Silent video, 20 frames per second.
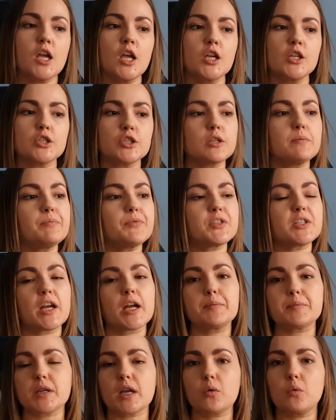
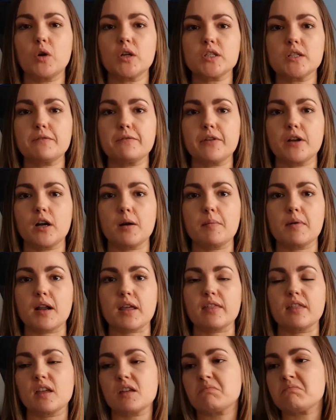Sometimes I watch a film and I
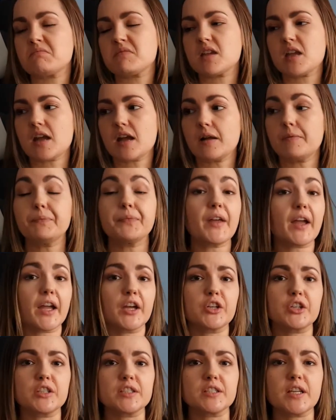think, yeah, I had
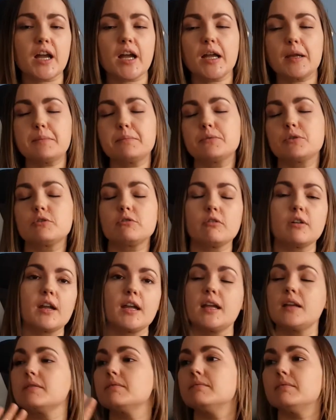a good time,
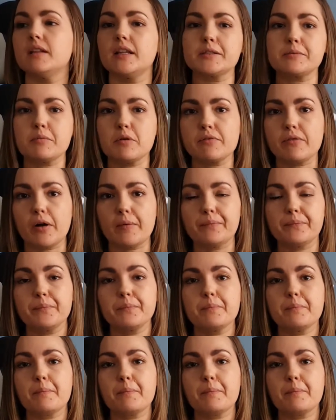great, let's move on.